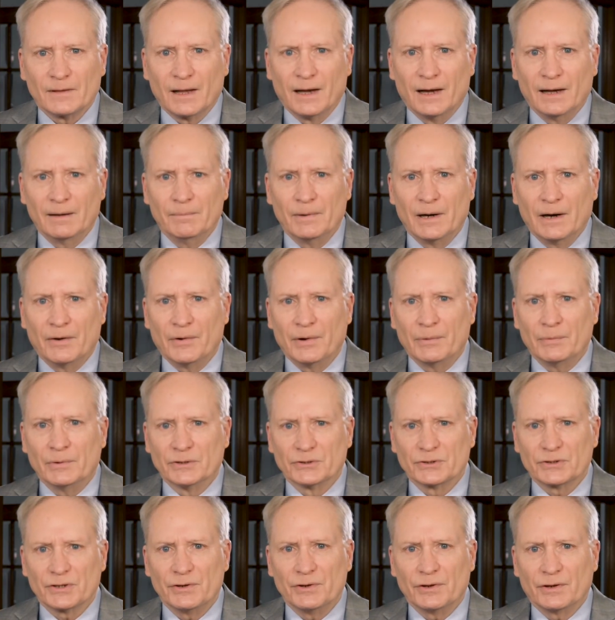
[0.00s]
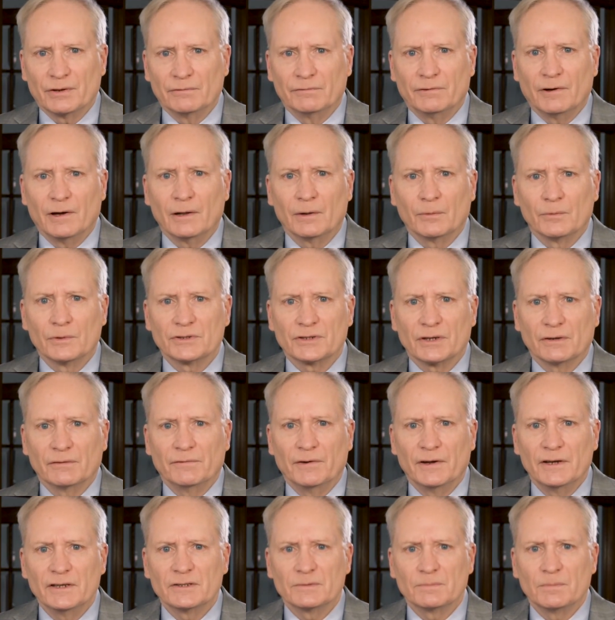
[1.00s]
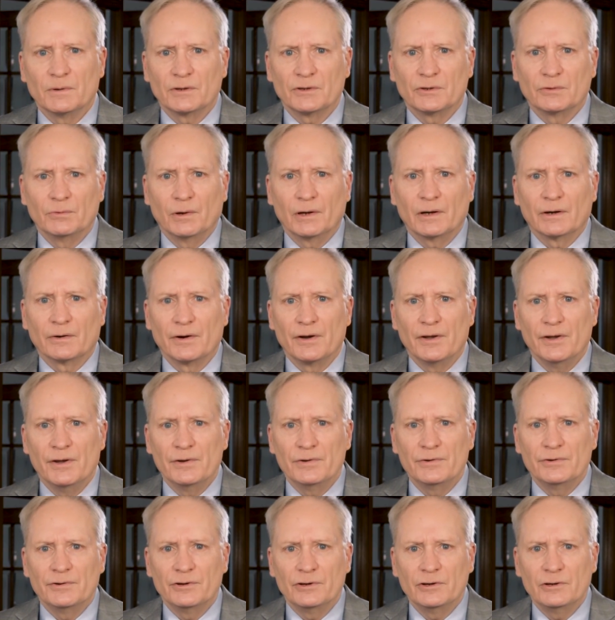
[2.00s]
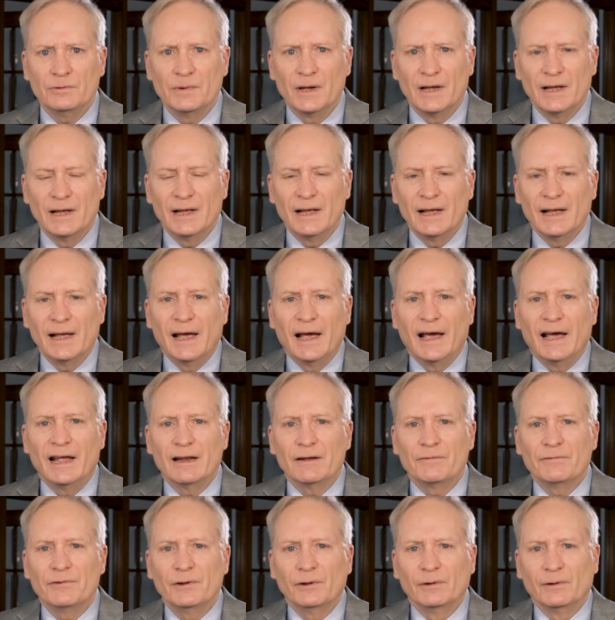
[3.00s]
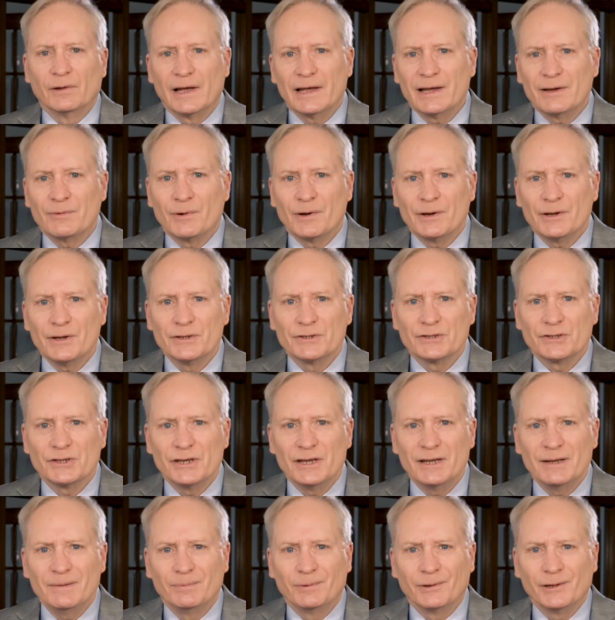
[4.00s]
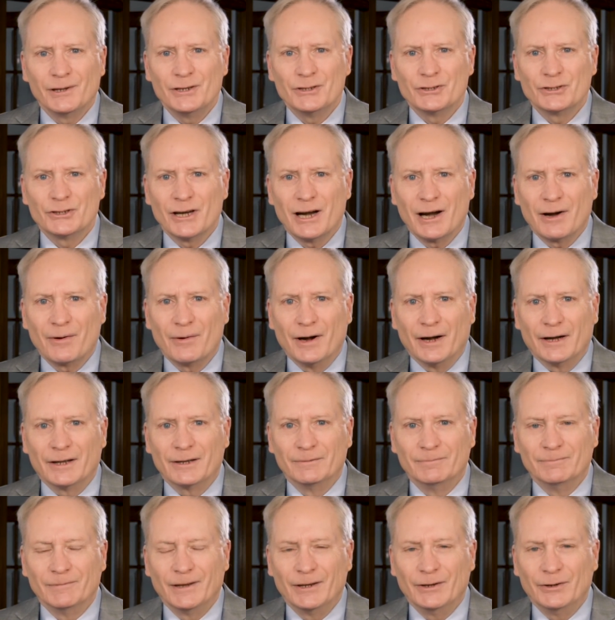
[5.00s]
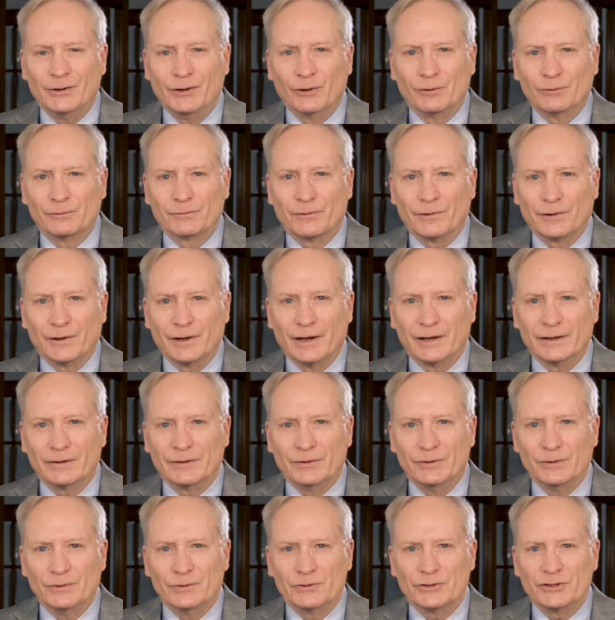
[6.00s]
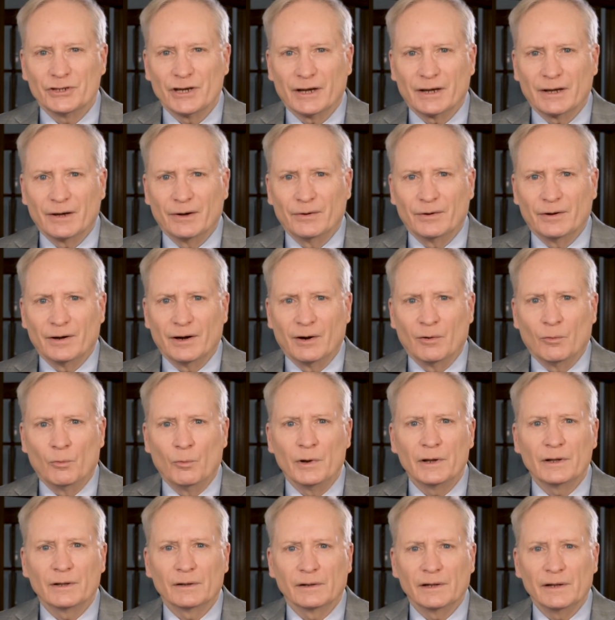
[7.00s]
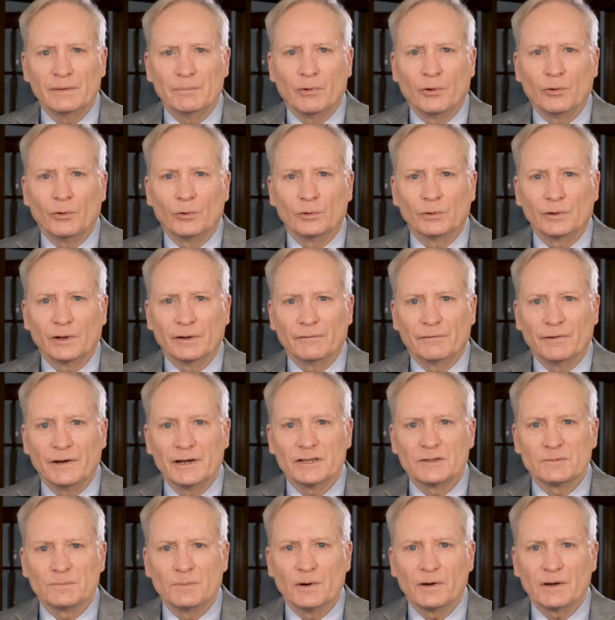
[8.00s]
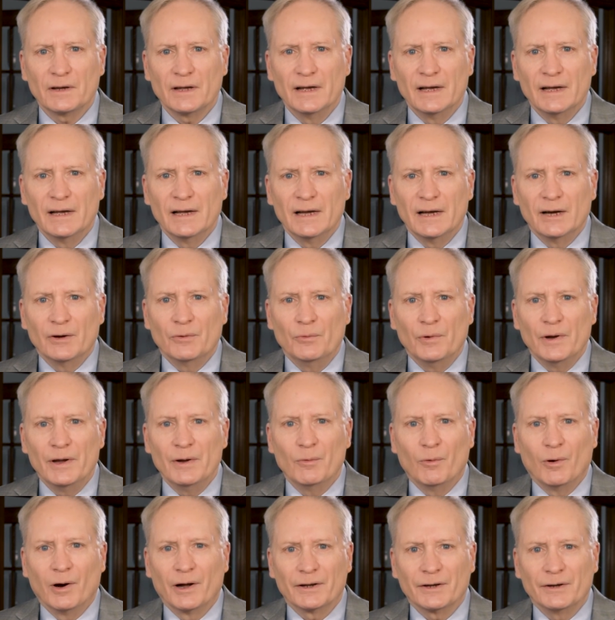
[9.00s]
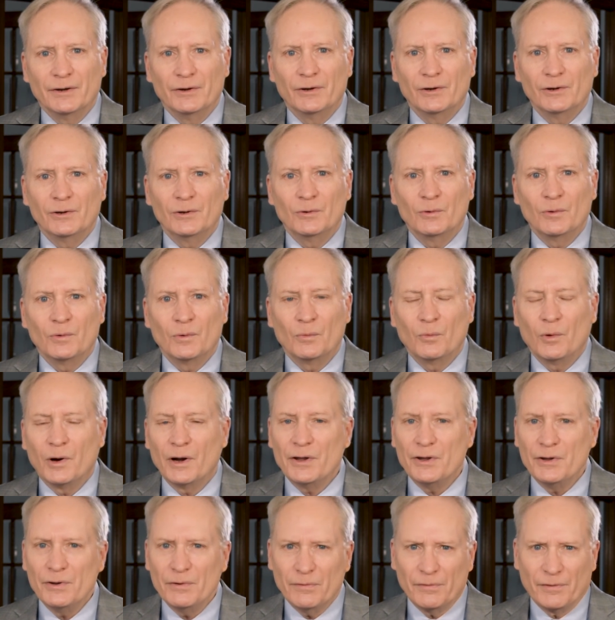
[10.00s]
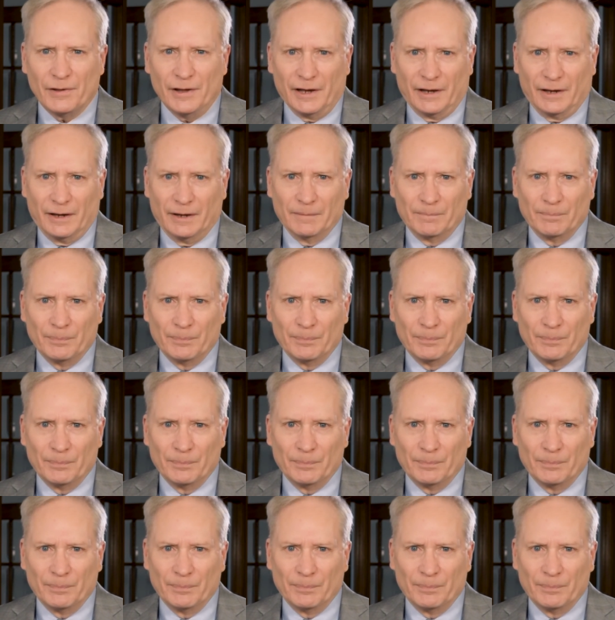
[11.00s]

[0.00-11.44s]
I'm Barry Wilson. You can follow us on Facebook, Twitter, and YouTube. And if you like what you see, please share it. And don't forget to check out our weekly poll on Facebook. We want to know what you think.